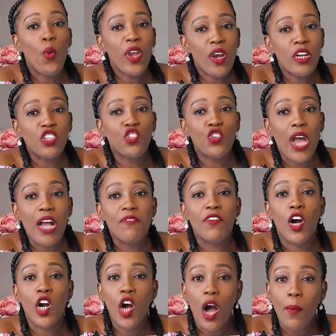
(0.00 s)
we're on track
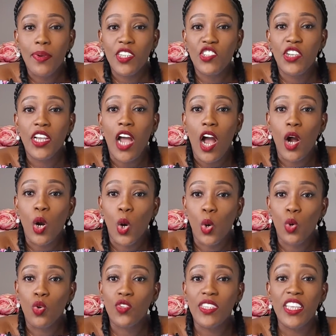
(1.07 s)
for accomplishing our
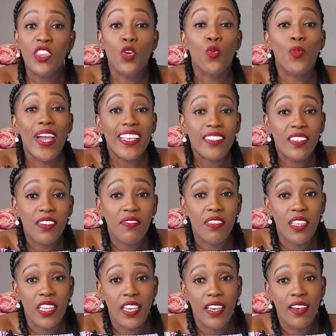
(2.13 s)
goals in the rest of
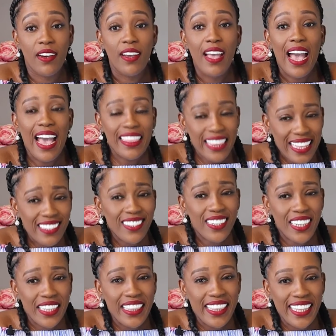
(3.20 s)
the year, and that's a
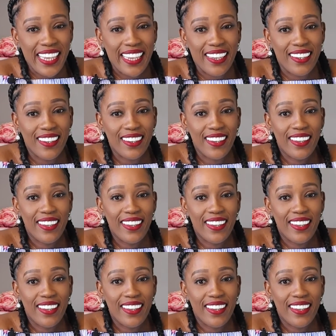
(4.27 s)
good thing.